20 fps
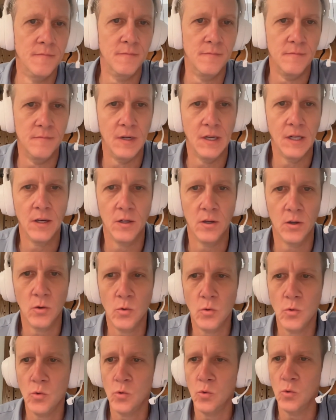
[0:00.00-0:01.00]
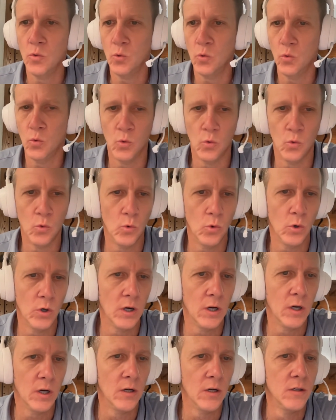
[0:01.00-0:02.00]
Hello.
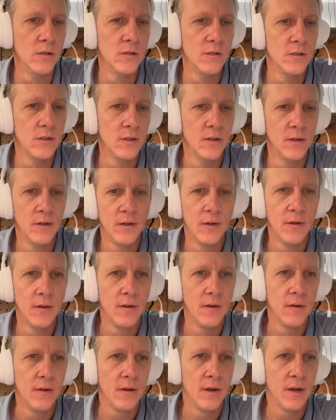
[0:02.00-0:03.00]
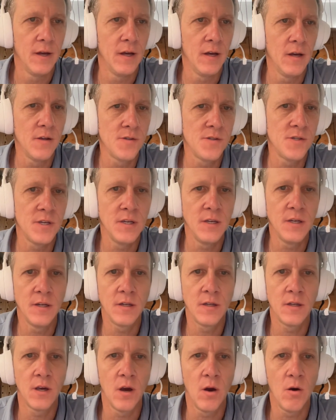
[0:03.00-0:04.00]
How's
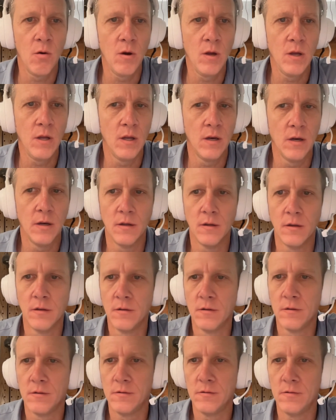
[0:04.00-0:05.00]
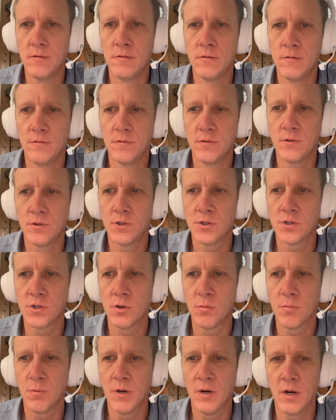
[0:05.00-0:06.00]
it going? Just
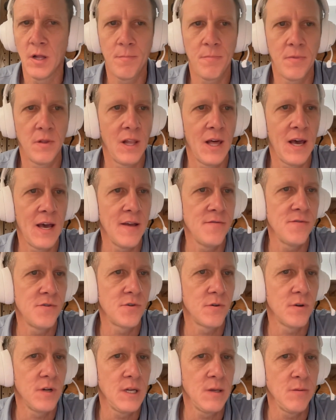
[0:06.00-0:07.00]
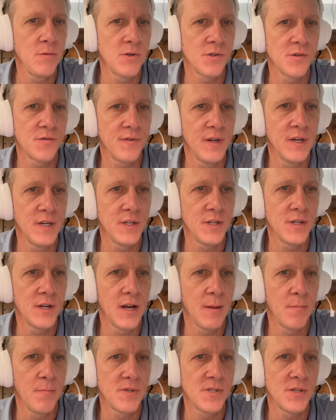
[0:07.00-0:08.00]
opening up the live stream. Just finished an
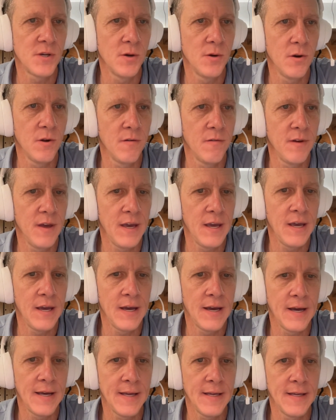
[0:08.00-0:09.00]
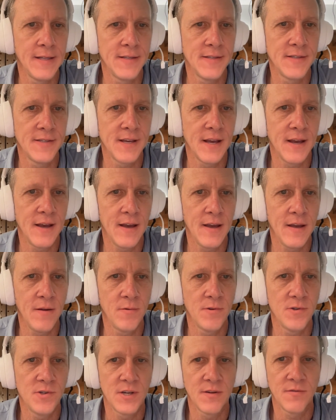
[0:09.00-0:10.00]
episode of AI Inside
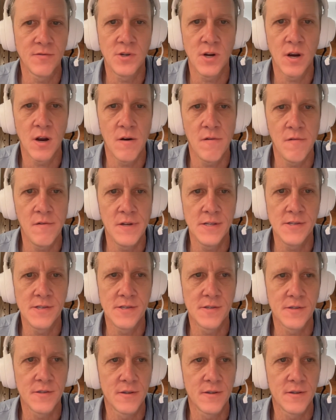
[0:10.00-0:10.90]
with Jeff Jarvis